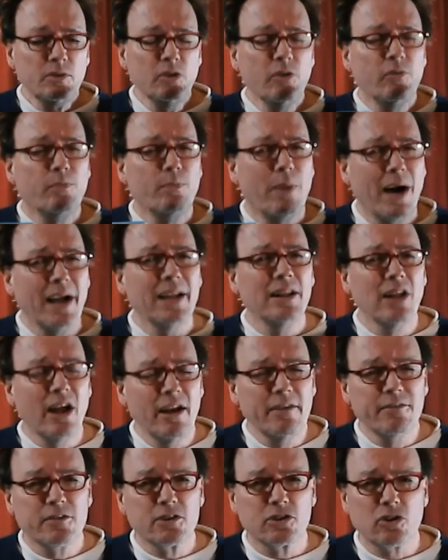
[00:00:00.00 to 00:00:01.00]
my
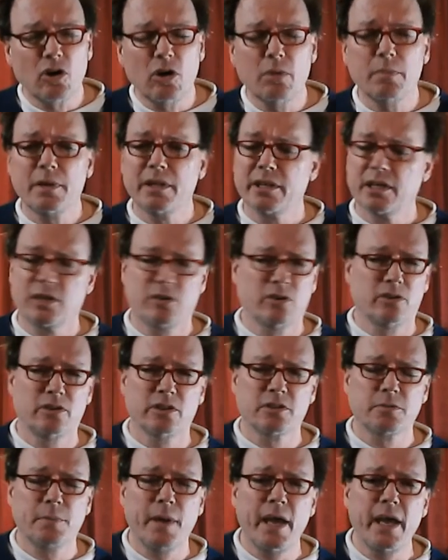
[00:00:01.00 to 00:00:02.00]
life has taught me, that
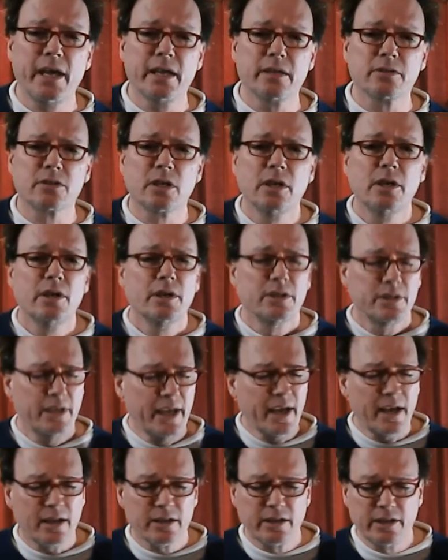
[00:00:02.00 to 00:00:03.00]
goodness pays.
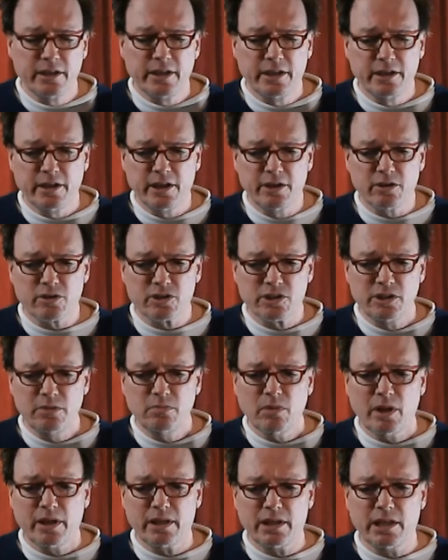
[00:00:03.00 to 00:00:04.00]
Yeah, it'll seem
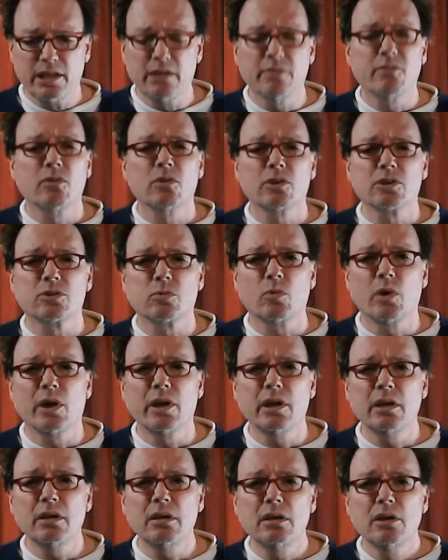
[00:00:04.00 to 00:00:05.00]
like evil is
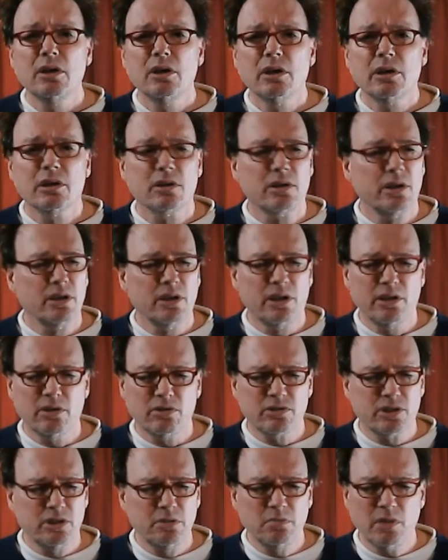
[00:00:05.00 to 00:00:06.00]
winning. It'll
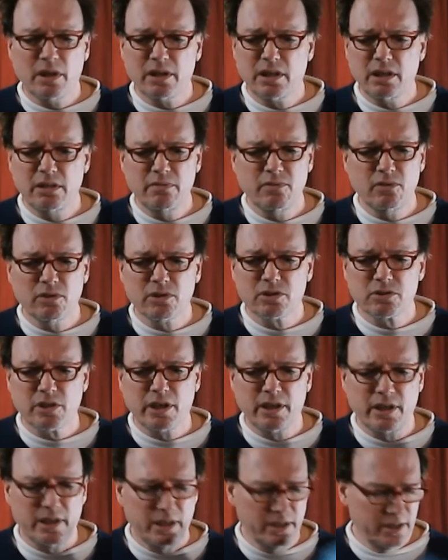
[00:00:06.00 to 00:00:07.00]
seem like evil
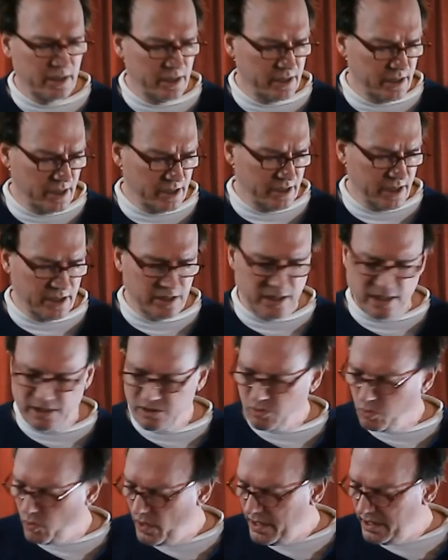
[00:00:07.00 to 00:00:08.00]

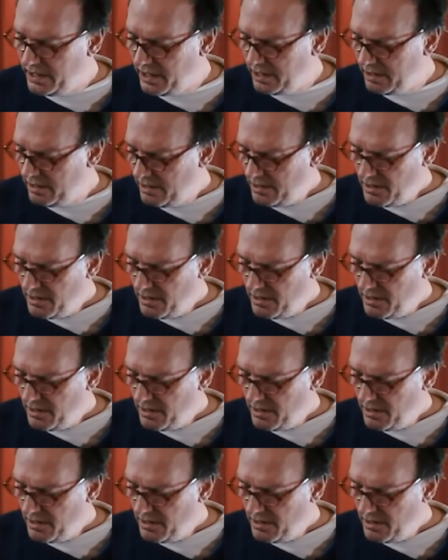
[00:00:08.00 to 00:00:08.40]
is winning